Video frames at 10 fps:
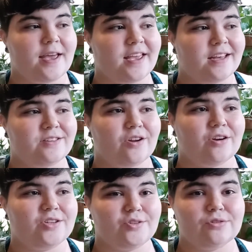and
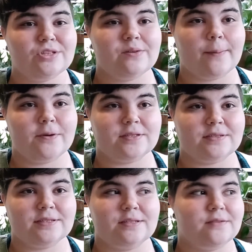are usually
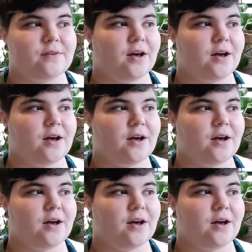representative